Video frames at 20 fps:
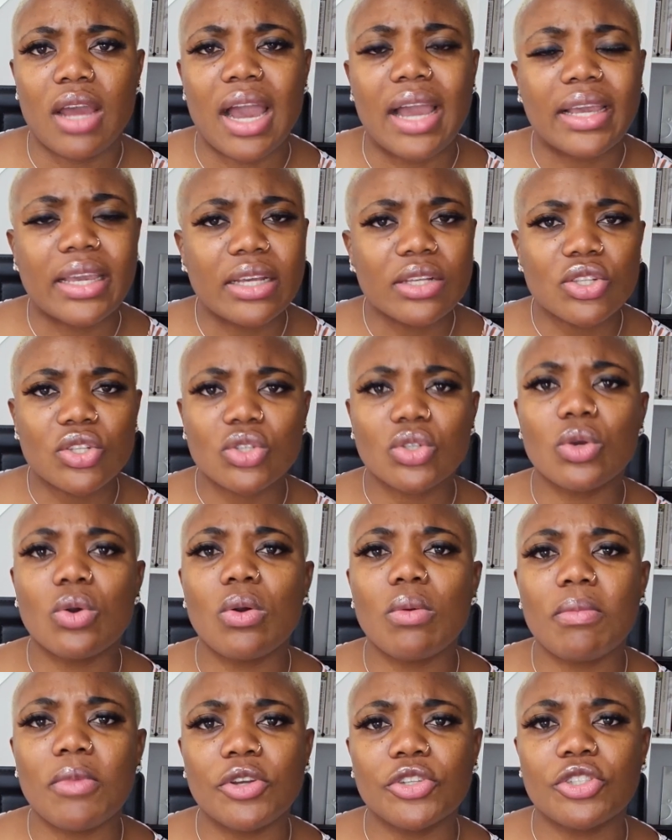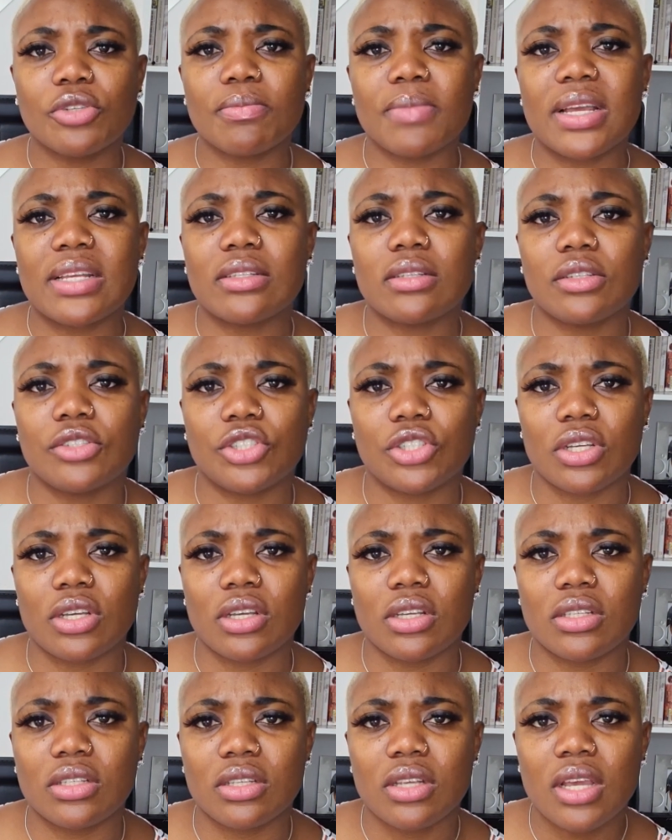I get so much
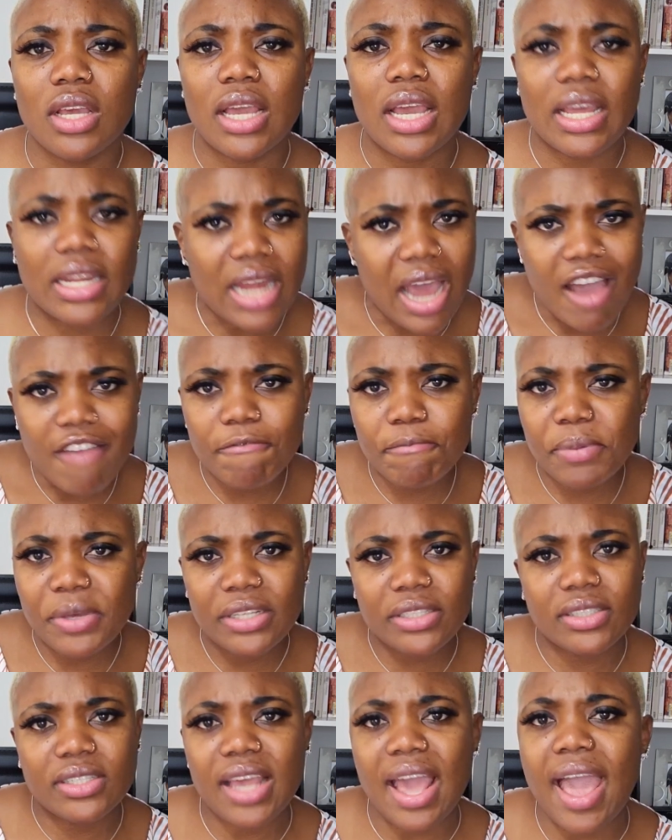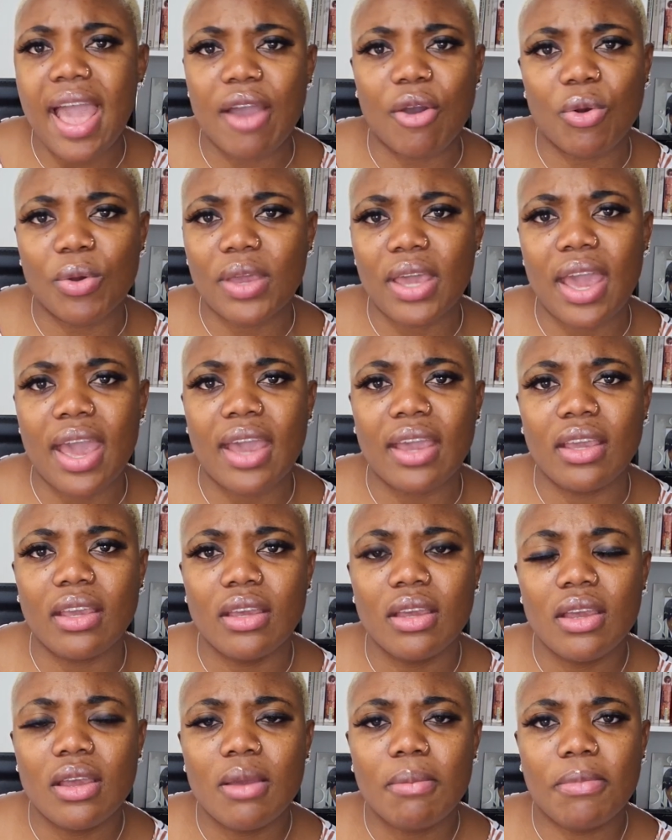messages and I've been there, okay?
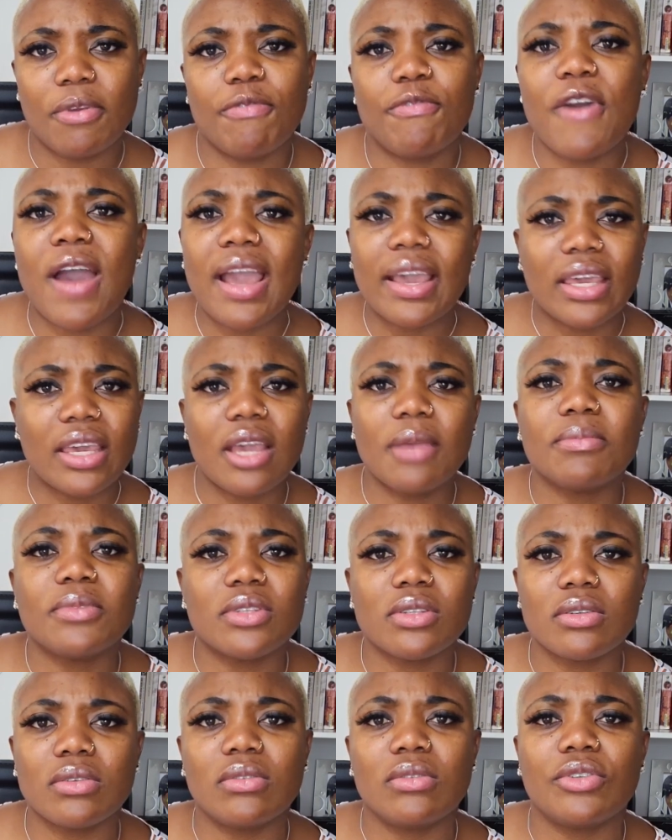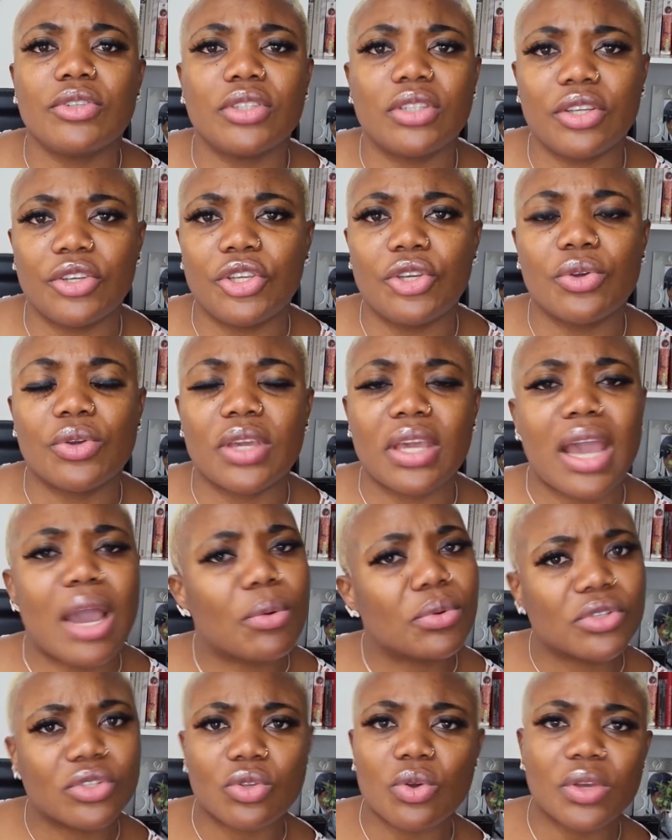Before I came to the UK, I
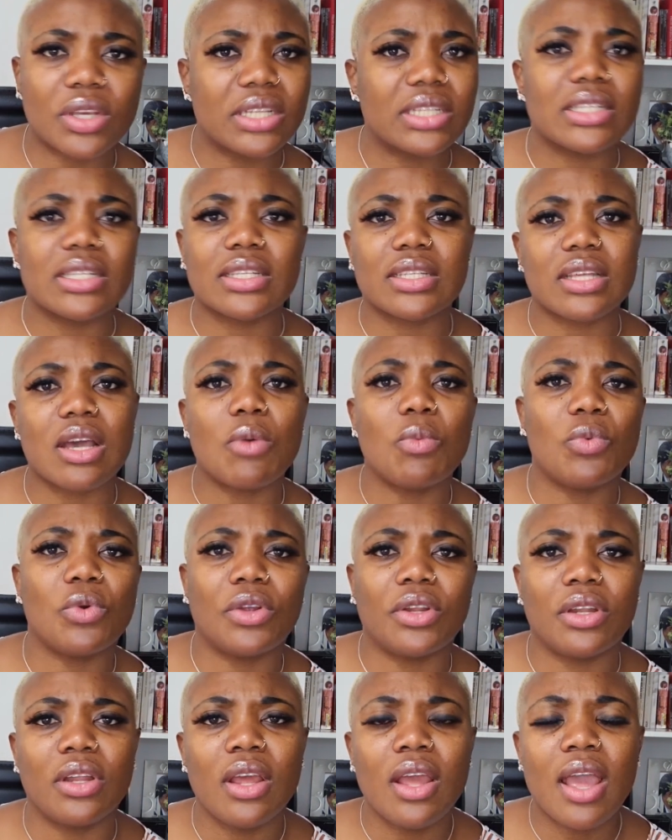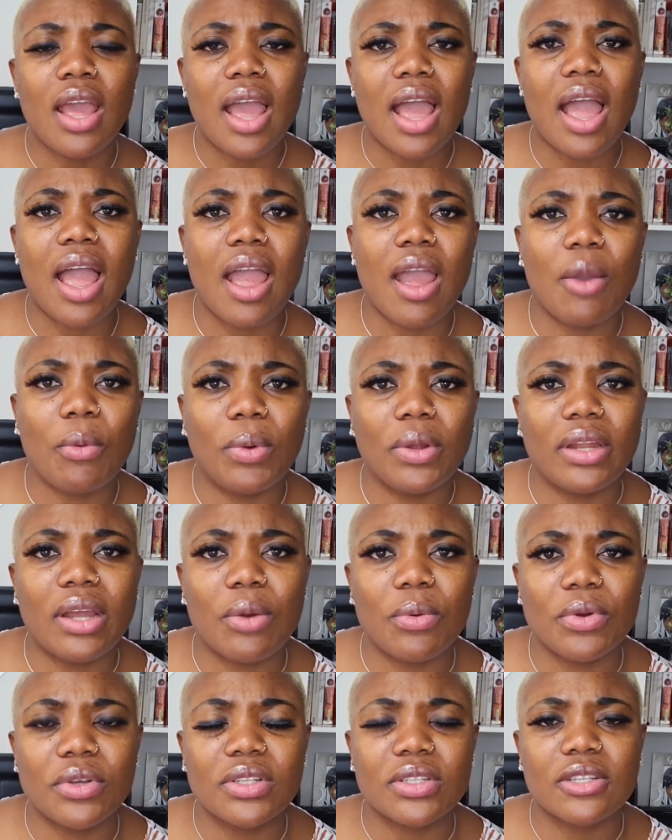was talking to someone when I
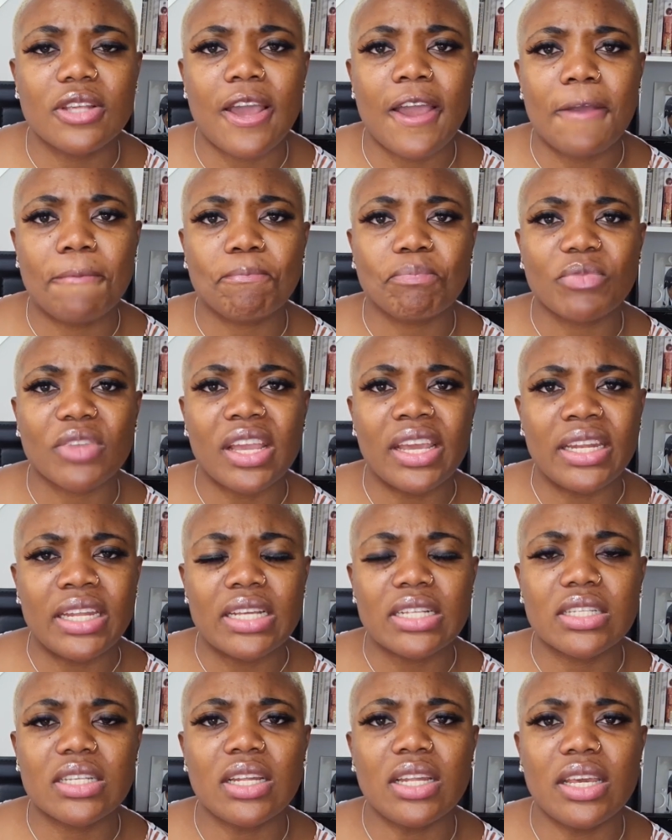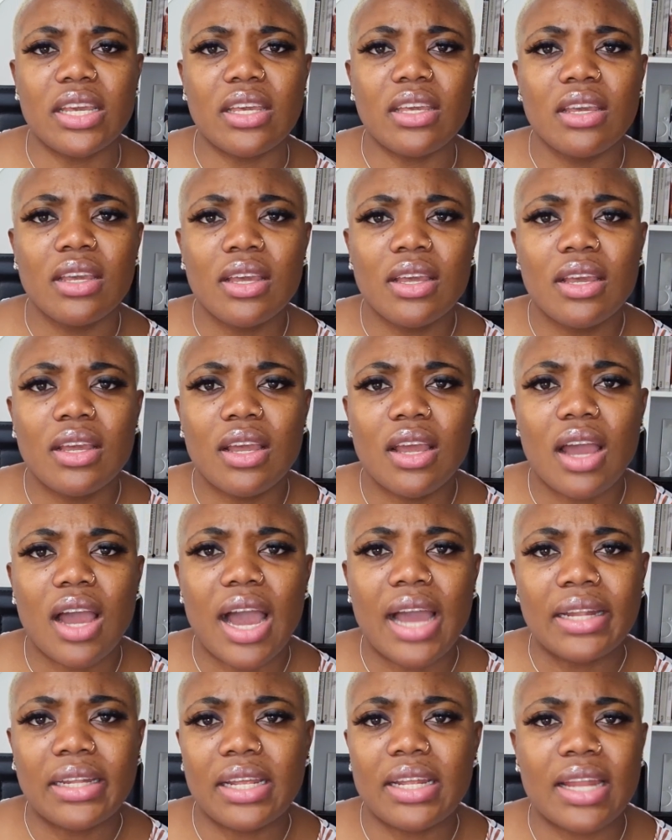was in Italy.
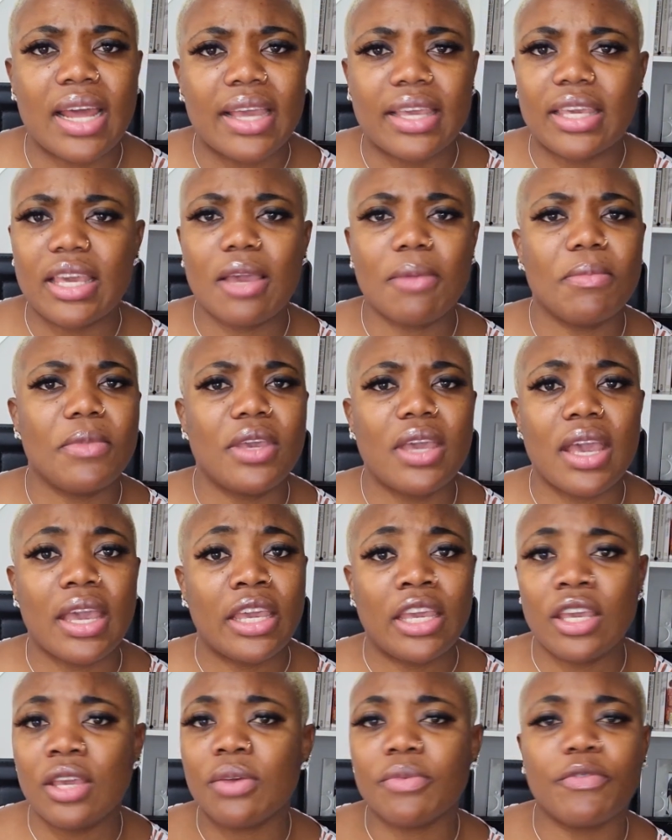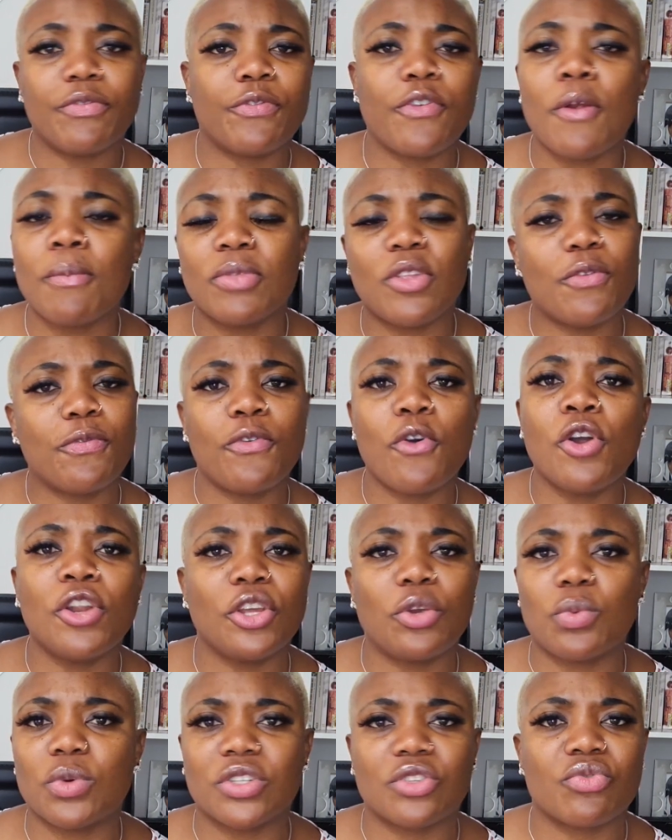And then I came here. From the phone,
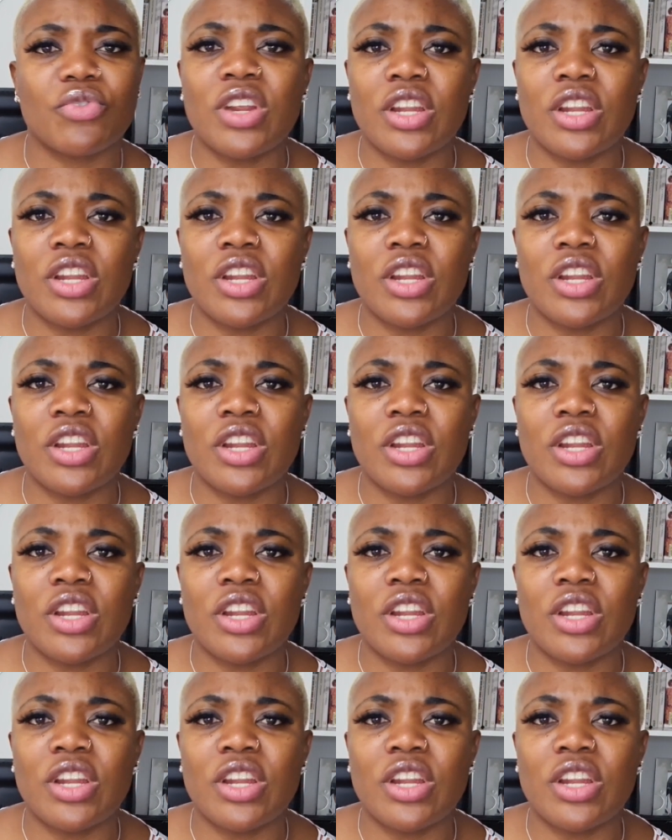he was